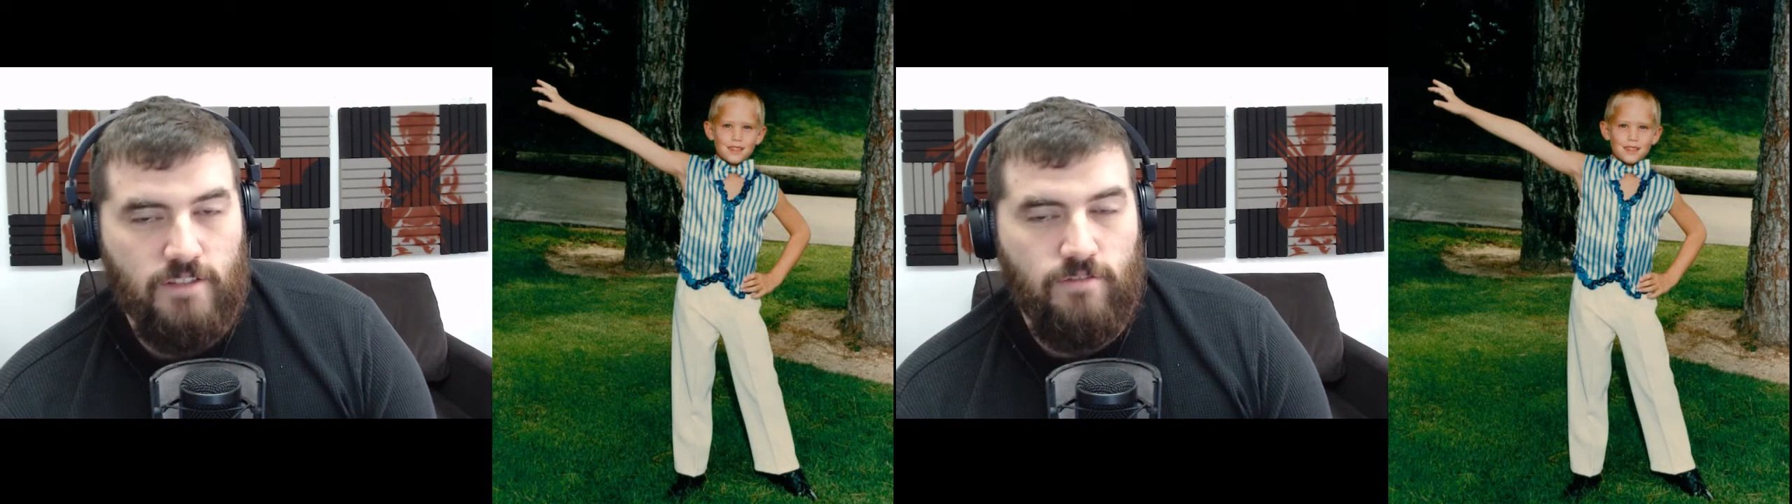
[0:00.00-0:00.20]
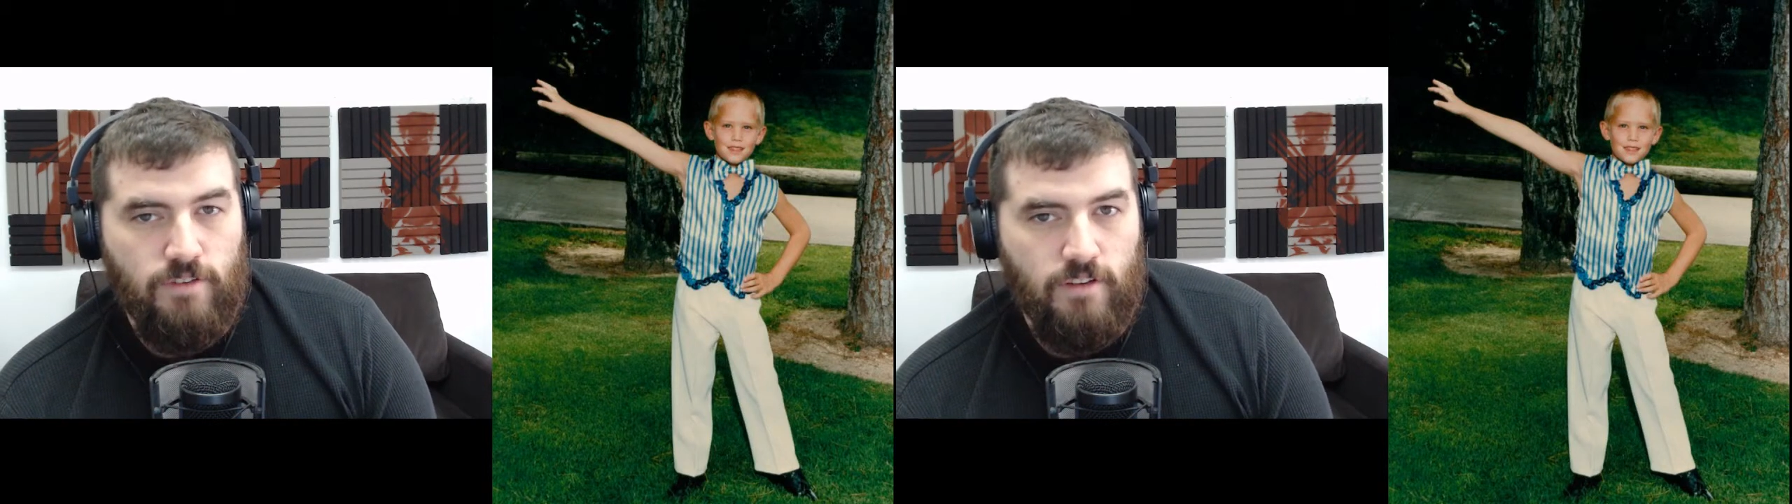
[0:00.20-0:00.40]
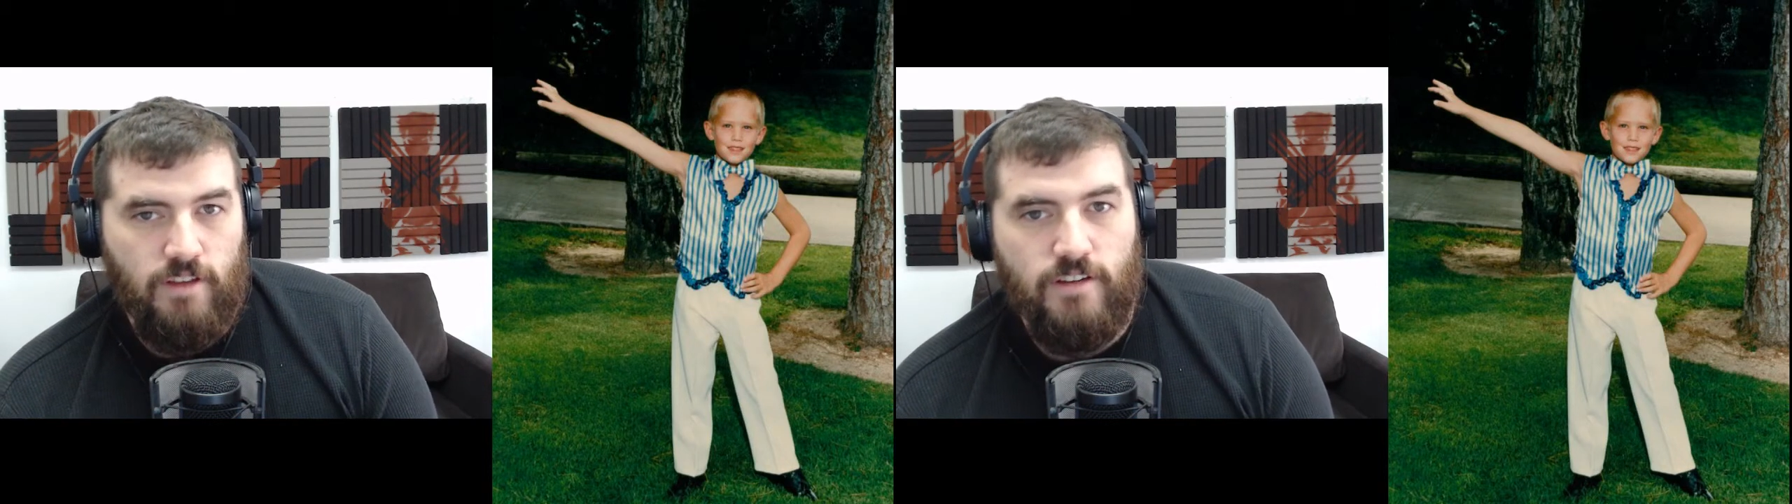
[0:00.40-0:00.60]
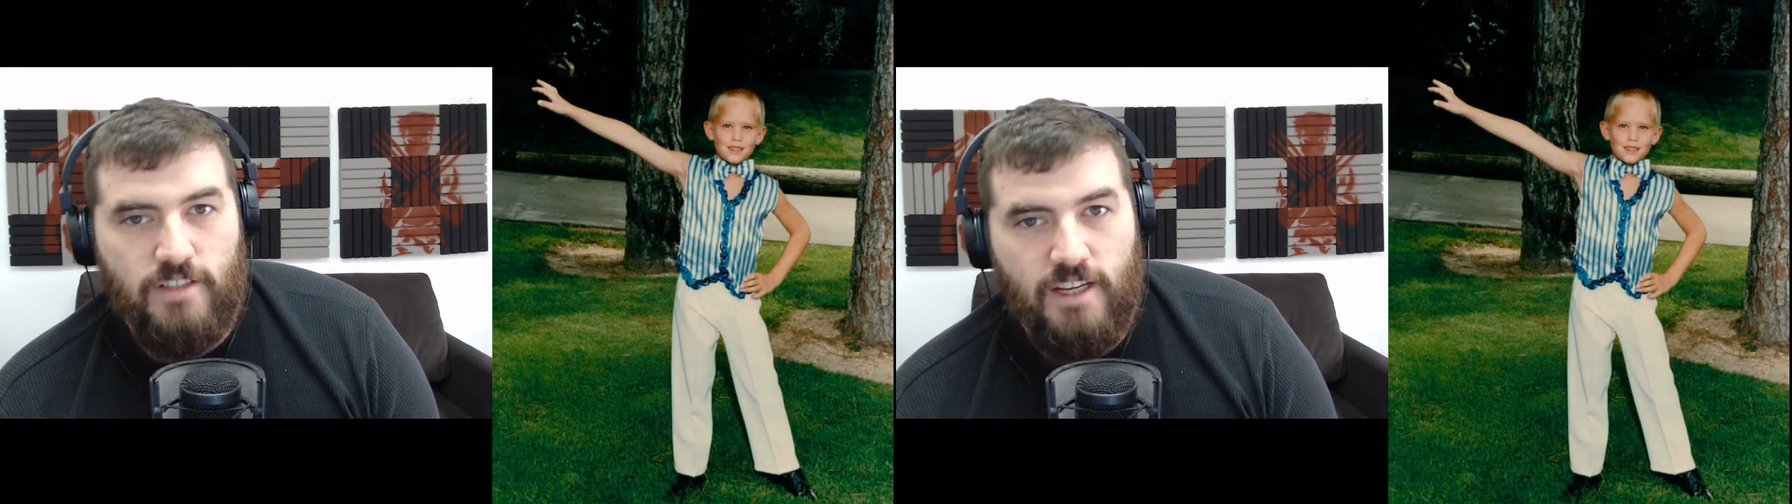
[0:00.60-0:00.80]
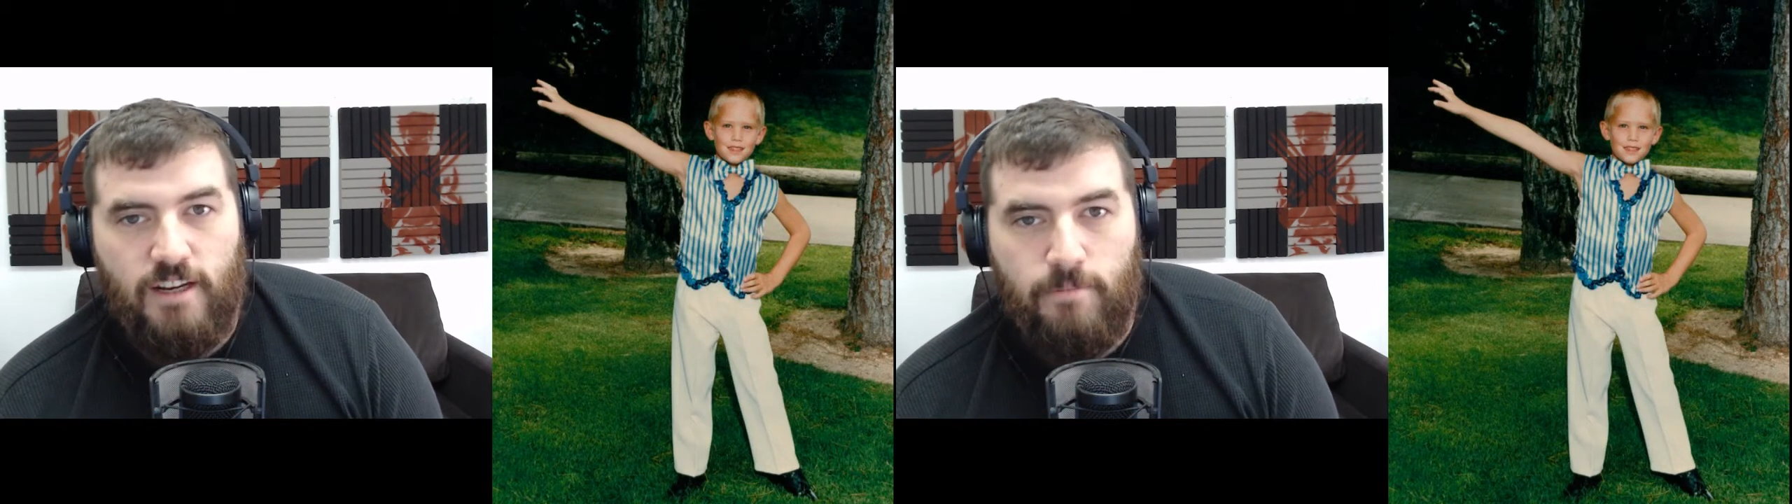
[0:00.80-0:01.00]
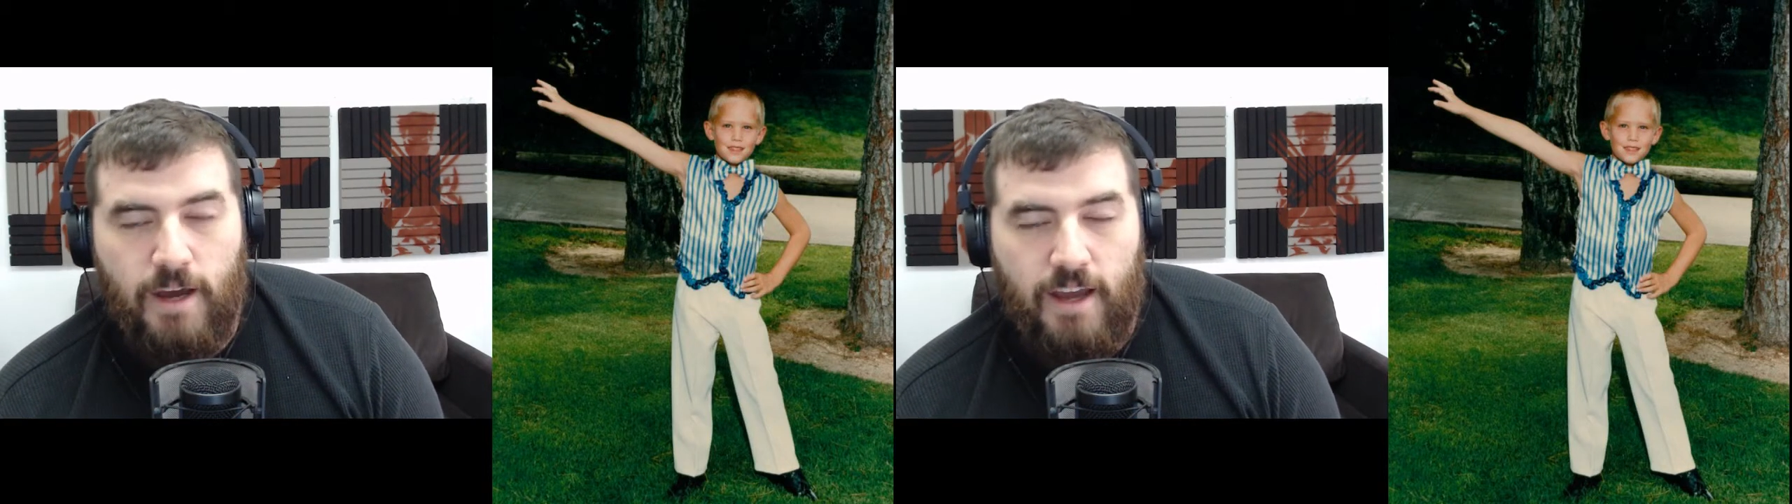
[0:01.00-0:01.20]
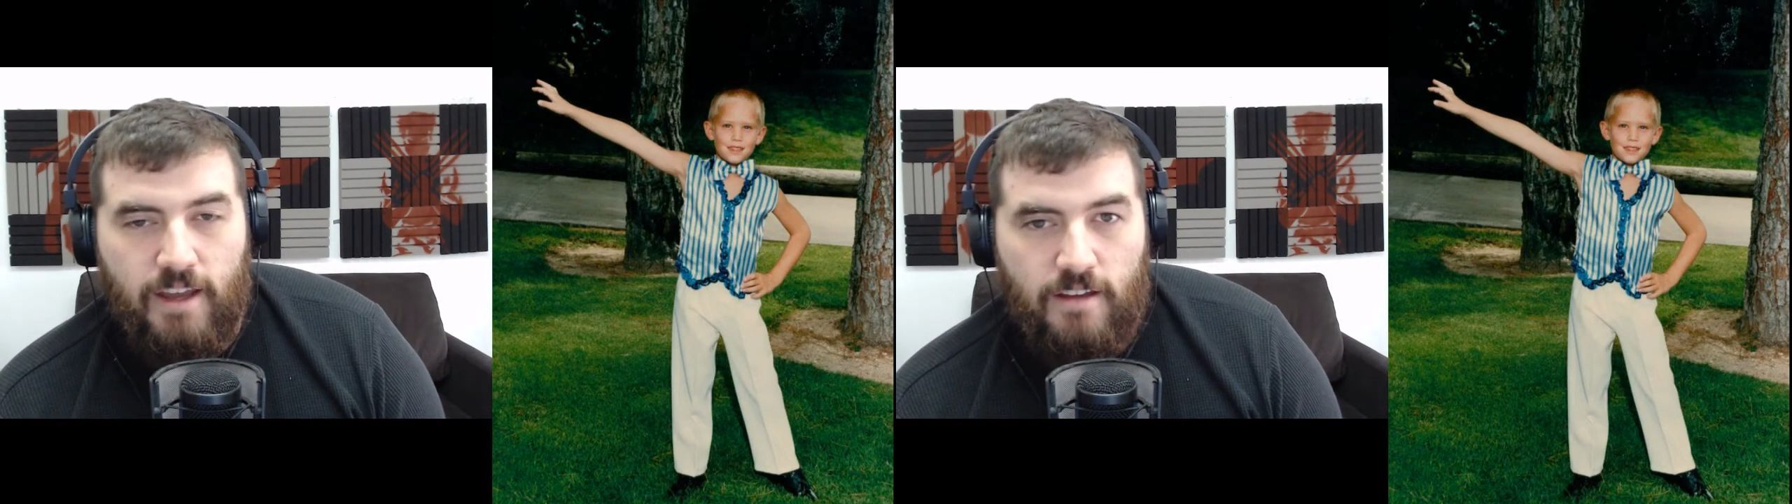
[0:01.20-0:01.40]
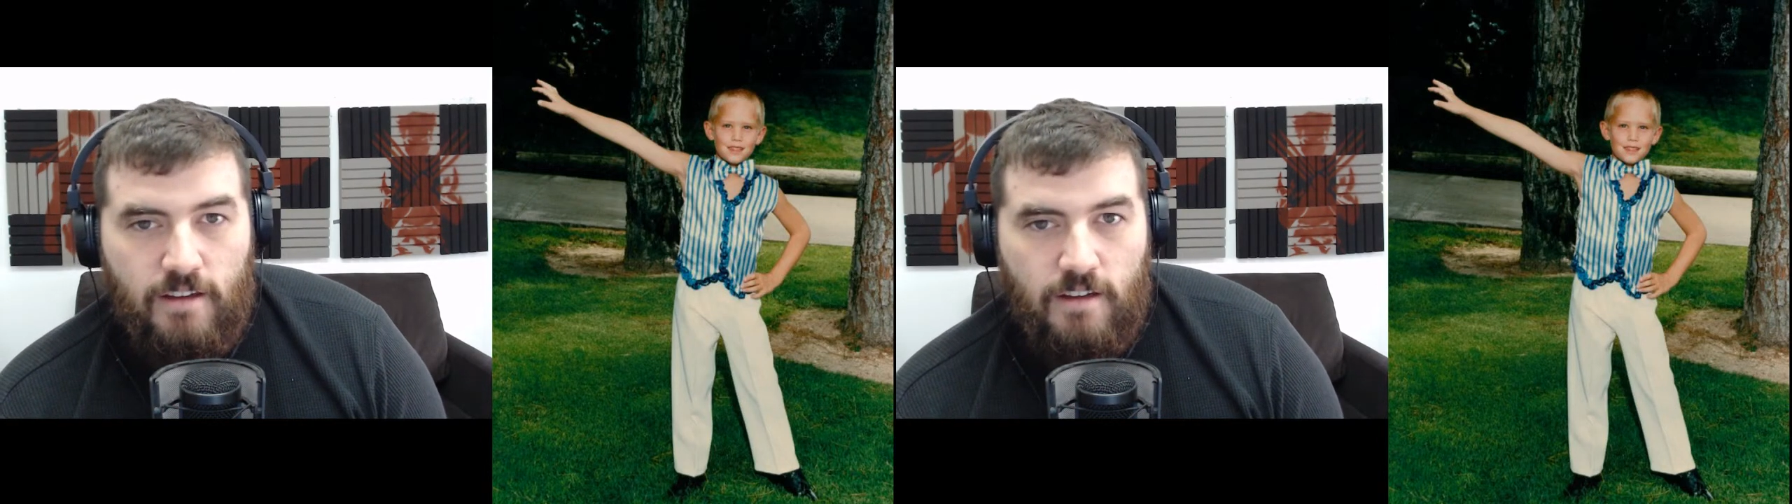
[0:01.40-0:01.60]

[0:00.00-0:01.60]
and feel irritated by.